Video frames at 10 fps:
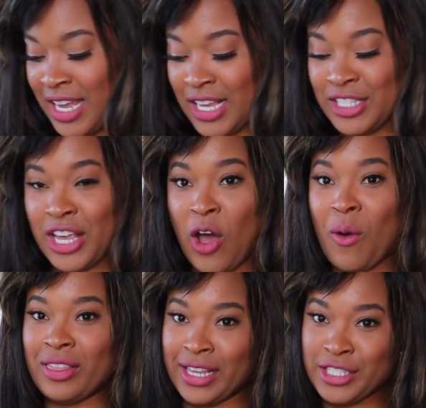
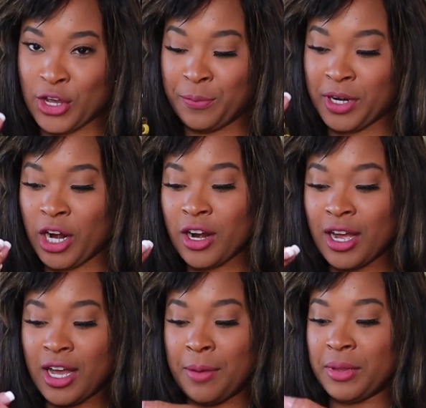so let's open her
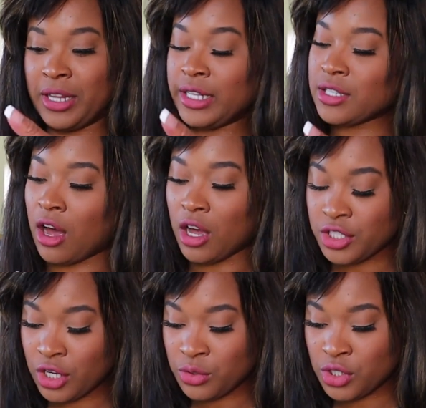up. Let's
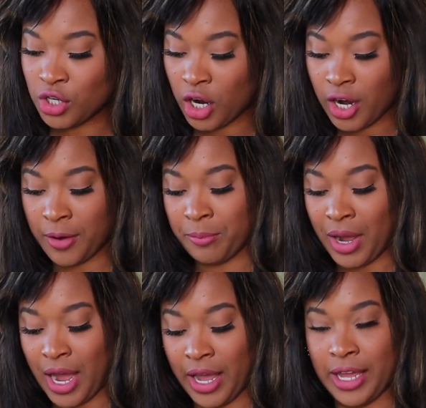also start
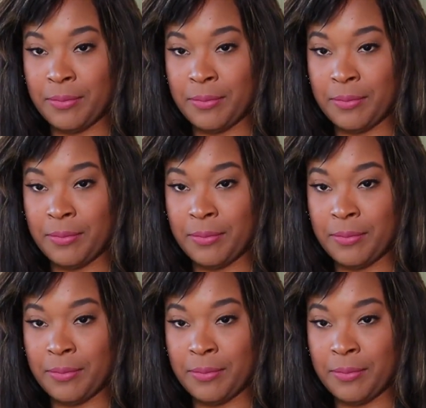by